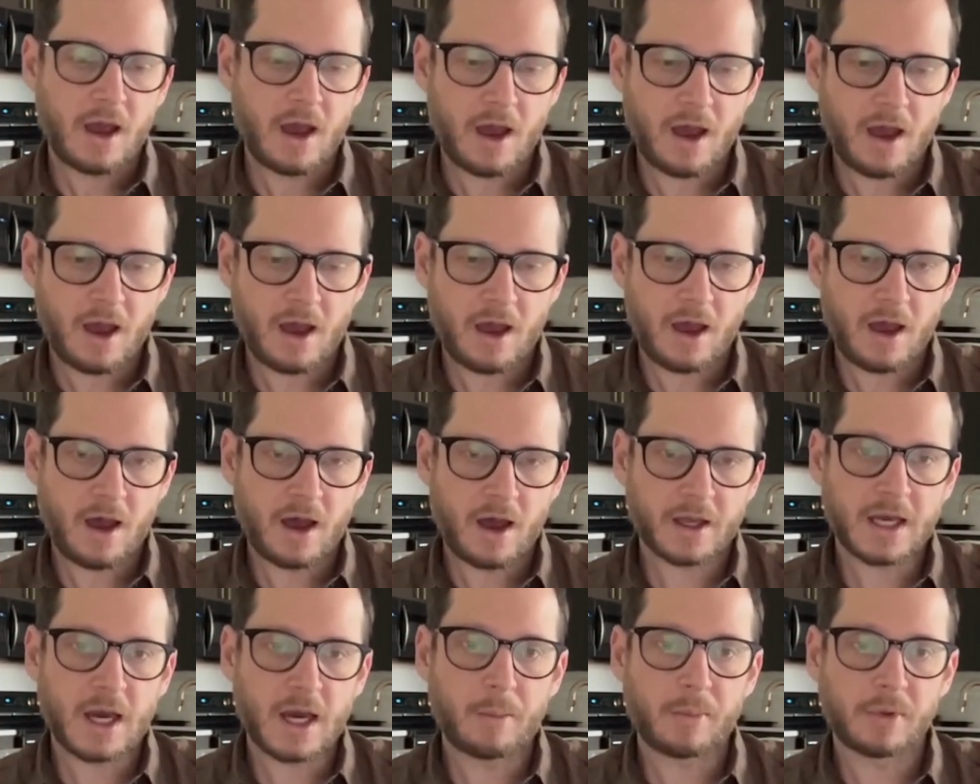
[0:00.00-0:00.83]
Uh, a
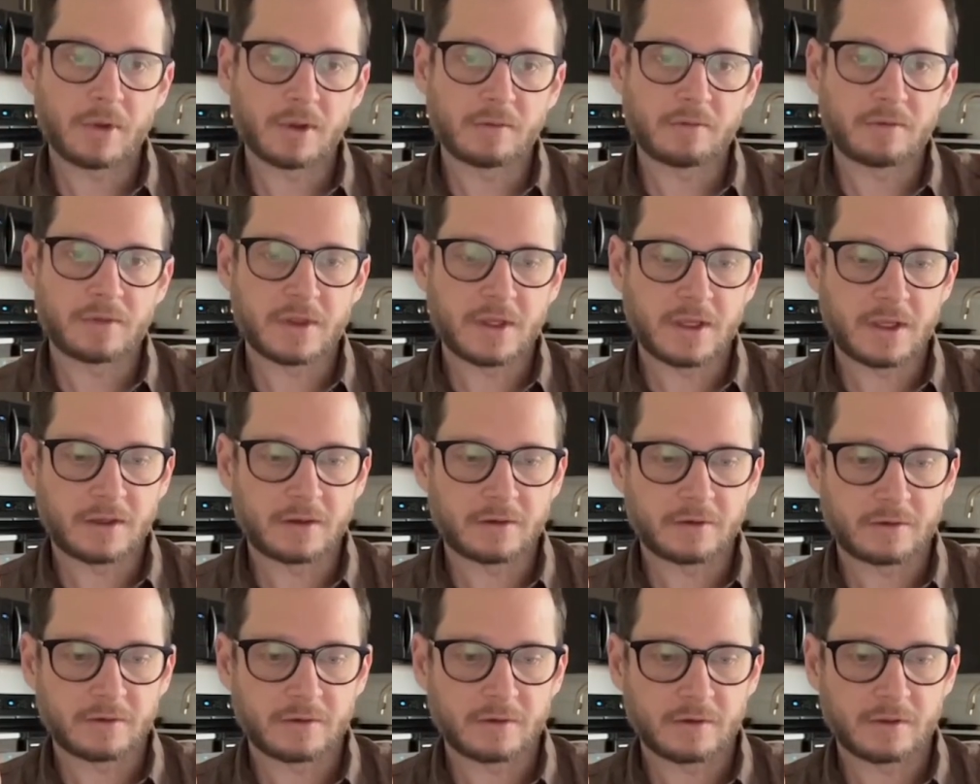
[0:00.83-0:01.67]
couple of
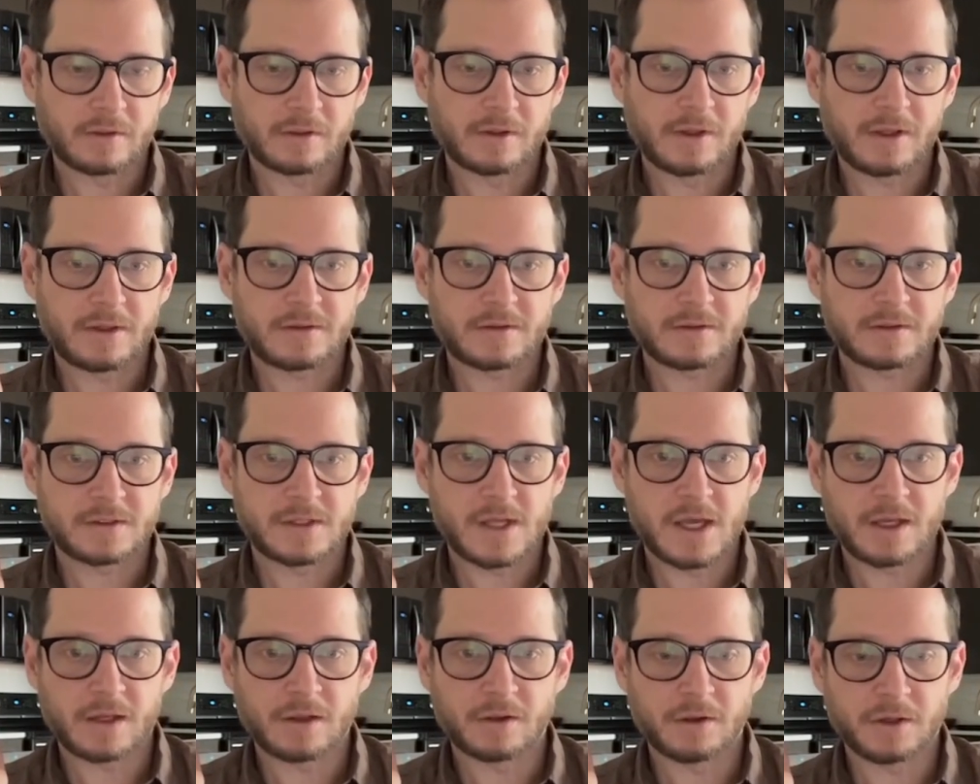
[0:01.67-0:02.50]
things. Let's
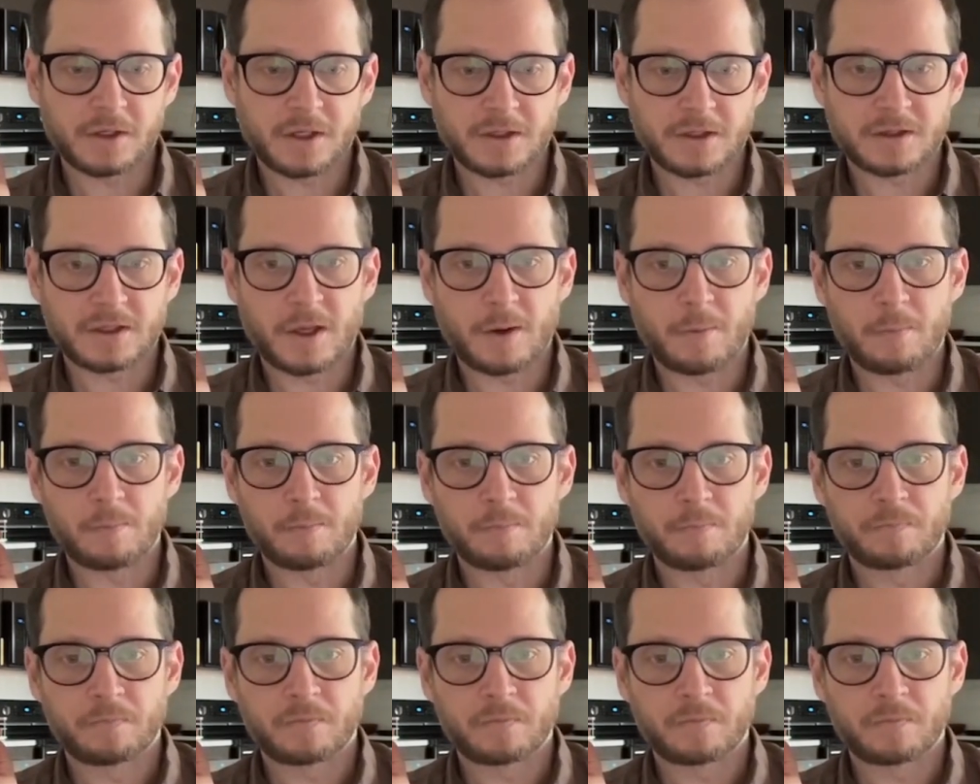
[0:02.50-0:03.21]
take a look at them.